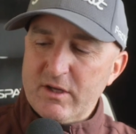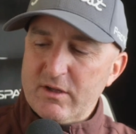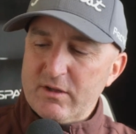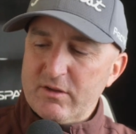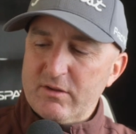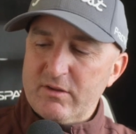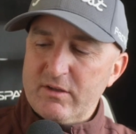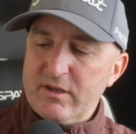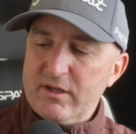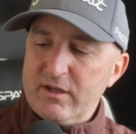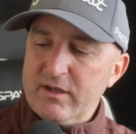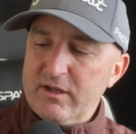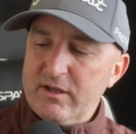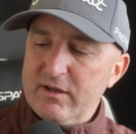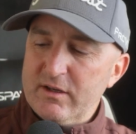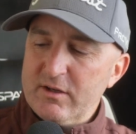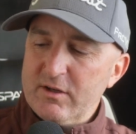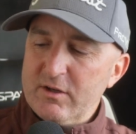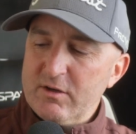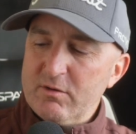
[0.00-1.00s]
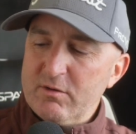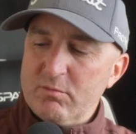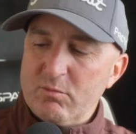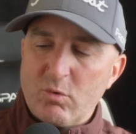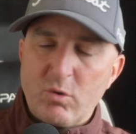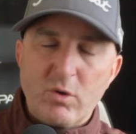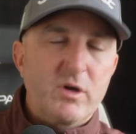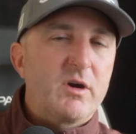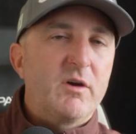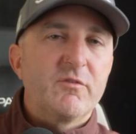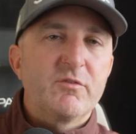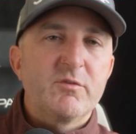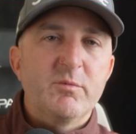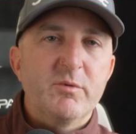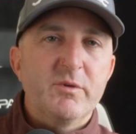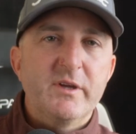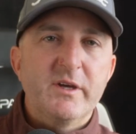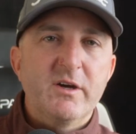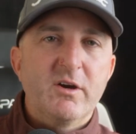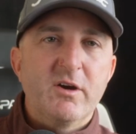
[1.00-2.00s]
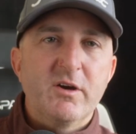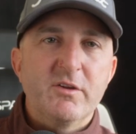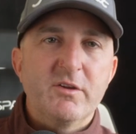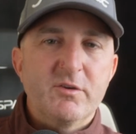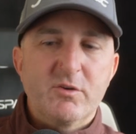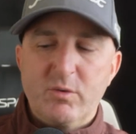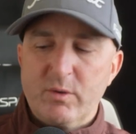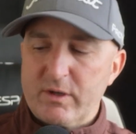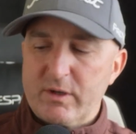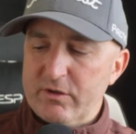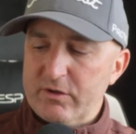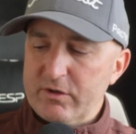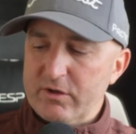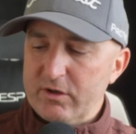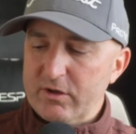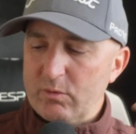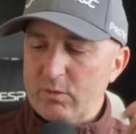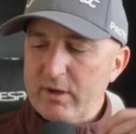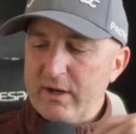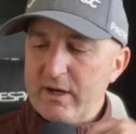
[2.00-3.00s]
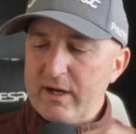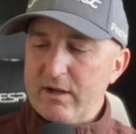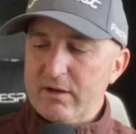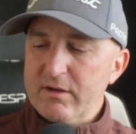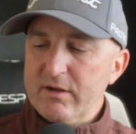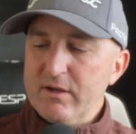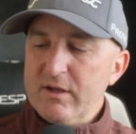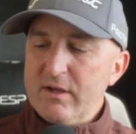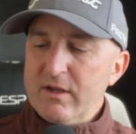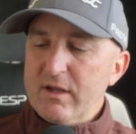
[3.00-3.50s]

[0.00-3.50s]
The more comfortable they are, the quicker they're going to wear out.